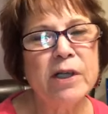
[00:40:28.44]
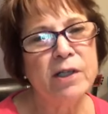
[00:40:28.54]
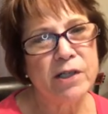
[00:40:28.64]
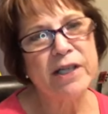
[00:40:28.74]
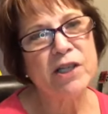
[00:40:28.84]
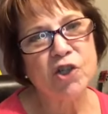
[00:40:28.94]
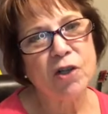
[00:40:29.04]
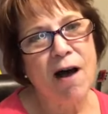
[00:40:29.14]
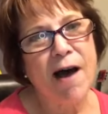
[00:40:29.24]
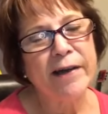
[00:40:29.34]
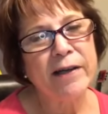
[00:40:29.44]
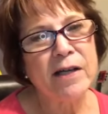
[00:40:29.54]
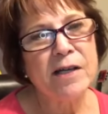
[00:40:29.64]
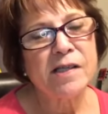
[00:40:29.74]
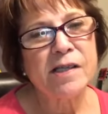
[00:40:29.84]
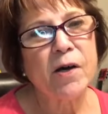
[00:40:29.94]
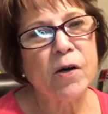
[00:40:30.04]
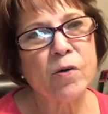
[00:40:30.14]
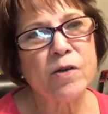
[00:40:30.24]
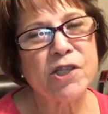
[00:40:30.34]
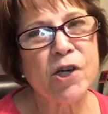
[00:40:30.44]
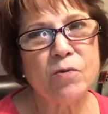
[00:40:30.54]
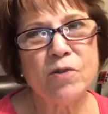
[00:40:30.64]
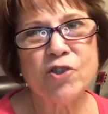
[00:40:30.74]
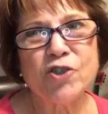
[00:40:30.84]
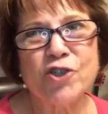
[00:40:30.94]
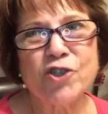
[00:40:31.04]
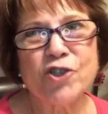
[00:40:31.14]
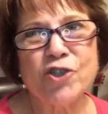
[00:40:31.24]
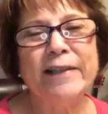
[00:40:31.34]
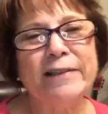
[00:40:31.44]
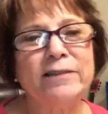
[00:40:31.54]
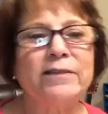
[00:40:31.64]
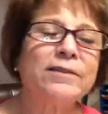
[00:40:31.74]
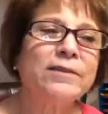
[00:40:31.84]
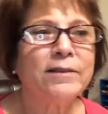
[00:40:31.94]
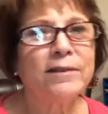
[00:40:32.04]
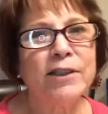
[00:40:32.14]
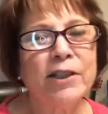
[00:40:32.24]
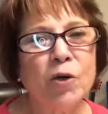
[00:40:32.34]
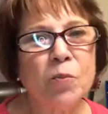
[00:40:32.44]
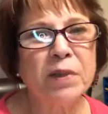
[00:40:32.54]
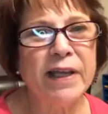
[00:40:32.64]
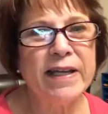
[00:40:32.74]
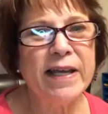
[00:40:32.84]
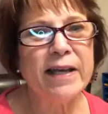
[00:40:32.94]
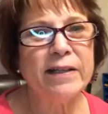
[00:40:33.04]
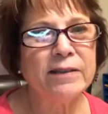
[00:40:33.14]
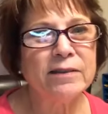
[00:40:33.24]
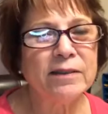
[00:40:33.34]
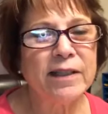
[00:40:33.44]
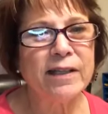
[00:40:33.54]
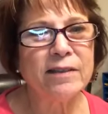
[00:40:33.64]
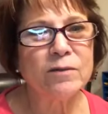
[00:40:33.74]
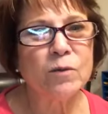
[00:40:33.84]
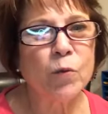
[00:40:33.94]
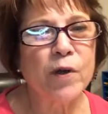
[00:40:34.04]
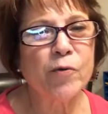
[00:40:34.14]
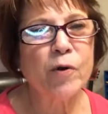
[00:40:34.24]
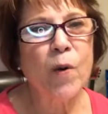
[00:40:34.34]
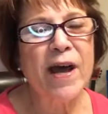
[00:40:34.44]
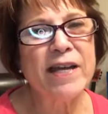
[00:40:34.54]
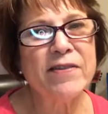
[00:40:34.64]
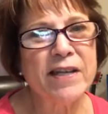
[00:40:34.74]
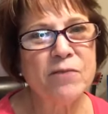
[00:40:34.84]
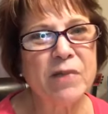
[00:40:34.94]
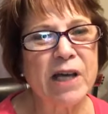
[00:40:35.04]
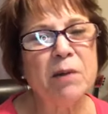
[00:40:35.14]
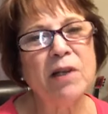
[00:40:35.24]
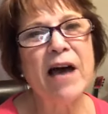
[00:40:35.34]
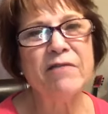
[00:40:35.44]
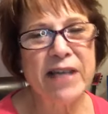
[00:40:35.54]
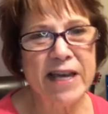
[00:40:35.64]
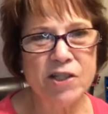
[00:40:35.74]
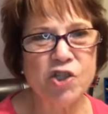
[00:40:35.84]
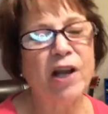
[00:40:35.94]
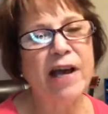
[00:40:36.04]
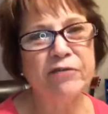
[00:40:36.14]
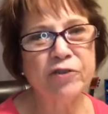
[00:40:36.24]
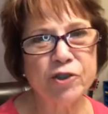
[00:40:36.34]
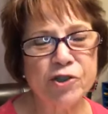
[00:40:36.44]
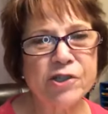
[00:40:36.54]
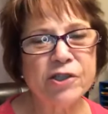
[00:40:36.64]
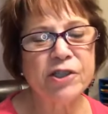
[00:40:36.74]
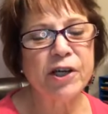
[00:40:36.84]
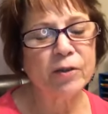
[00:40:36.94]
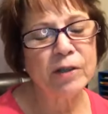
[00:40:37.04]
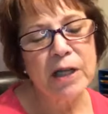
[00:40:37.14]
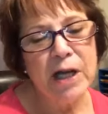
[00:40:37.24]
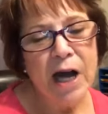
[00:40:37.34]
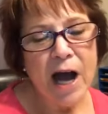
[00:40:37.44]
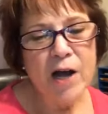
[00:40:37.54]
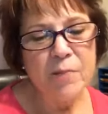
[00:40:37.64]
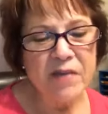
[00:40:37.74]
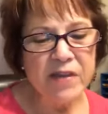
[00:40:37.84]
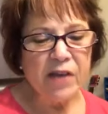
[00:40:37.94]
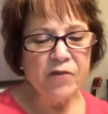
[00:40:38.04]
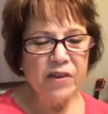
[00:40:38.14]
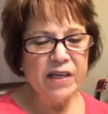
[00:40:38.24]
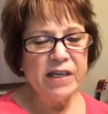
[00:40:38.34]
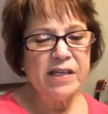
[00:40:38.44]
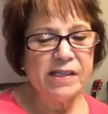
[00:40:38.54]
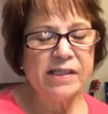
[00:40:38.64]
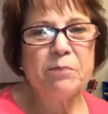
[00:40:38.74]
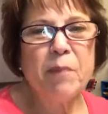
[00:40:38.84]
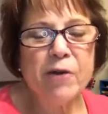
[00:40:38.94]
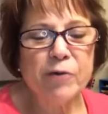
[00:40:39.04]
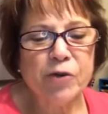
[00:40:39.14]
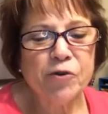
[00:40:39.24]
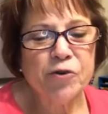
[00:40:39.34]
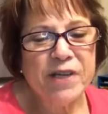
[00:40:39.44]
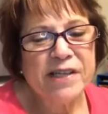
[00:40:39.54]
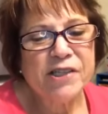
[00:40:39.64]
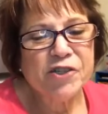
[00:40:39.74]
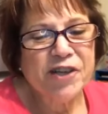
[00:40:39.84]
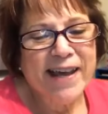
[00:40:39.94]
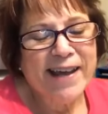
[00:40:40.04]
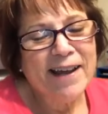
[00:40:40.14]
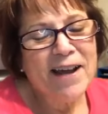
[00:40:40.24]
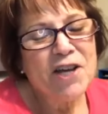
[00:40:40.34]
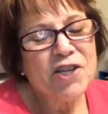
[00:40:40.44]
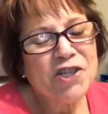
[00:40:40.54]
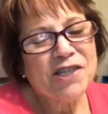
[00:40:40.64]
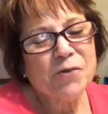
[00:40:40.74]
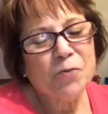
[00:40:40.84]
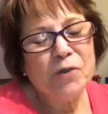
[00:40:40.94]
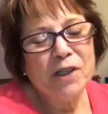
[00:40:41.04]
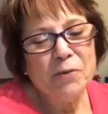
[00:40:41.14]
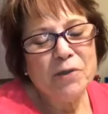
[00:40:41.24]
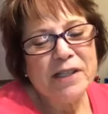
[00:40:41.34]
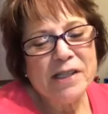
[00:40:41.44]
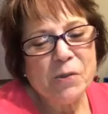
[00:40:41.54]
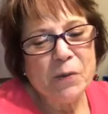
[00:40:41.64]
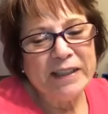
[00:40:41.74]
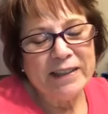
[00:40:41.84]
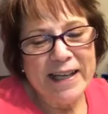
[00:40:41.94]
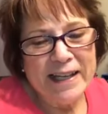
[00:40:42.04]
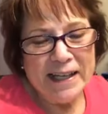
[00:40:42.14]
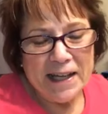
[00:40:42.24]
in July. So don't just kind of, you know, play dead and wither away and then come alive again July 1st, you know. And the other thing is that my recruit yesterday, she's a really, really sweet lady.